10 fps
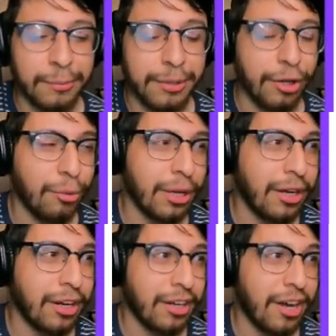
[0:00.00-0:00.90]
Let me know
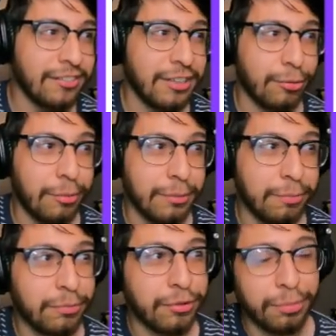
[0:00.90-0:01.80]
what kind of content you want
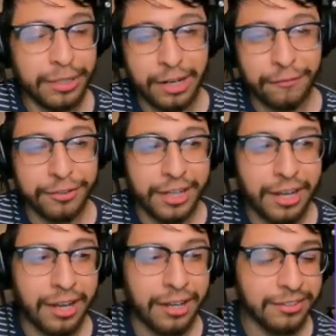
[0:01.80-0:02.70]
me to bring out for you
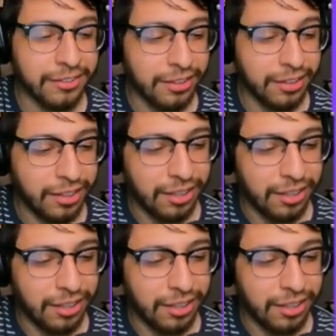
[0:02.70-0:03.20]
guys.